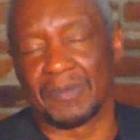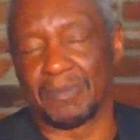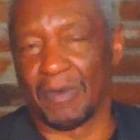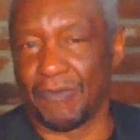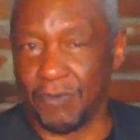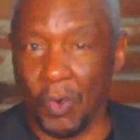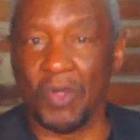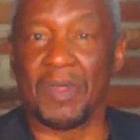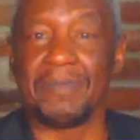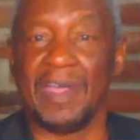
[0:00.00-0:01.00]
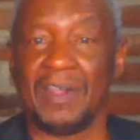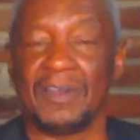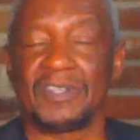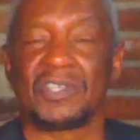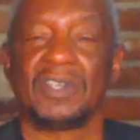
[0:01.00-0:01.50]
before the
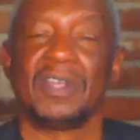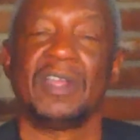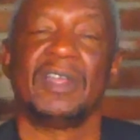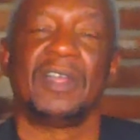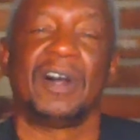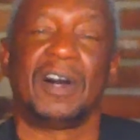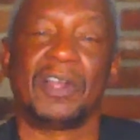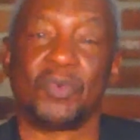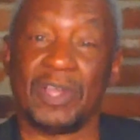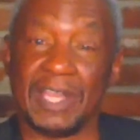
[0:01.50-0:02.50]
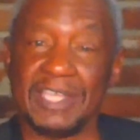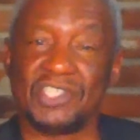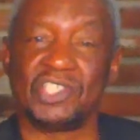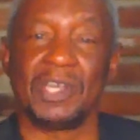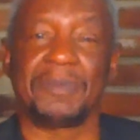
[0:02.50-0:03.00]
marriage or the
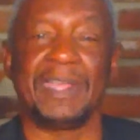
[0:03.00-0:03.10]
relationship,